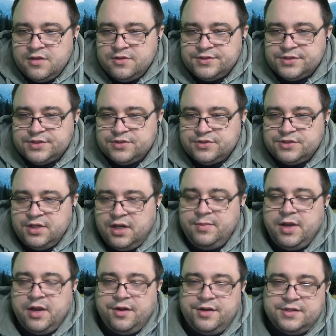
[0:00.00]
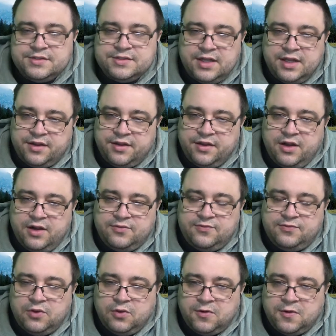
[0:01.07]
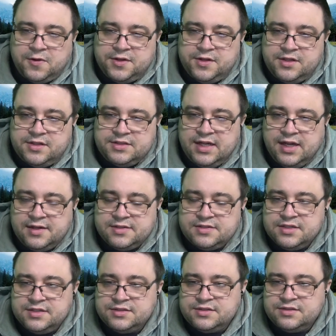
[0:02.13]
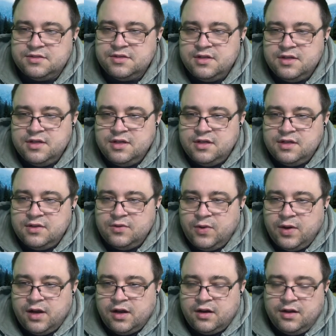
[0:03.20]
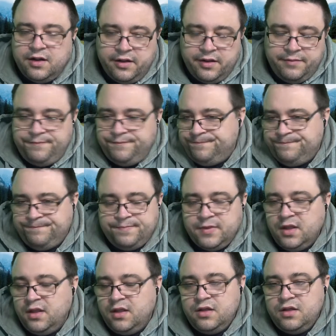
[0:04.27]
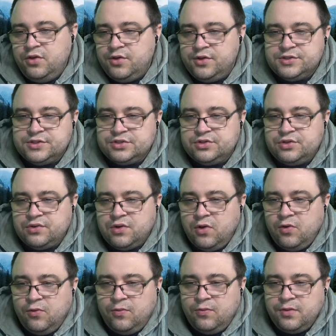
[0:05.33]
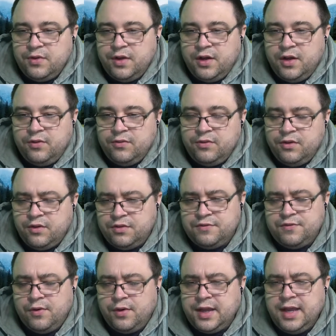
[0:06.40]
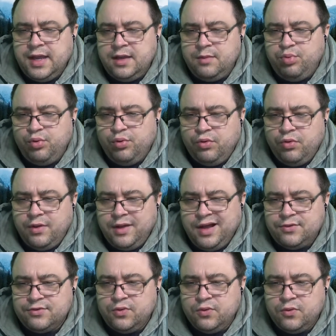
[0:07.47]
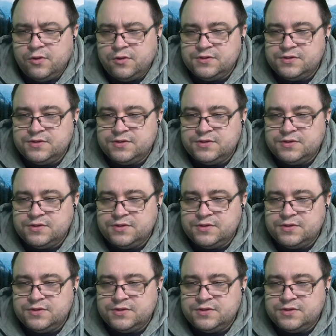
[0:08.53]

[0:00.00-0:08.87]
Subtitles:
There's some areas like Florida, Texas, where you can just throw a kiddie pool outdoors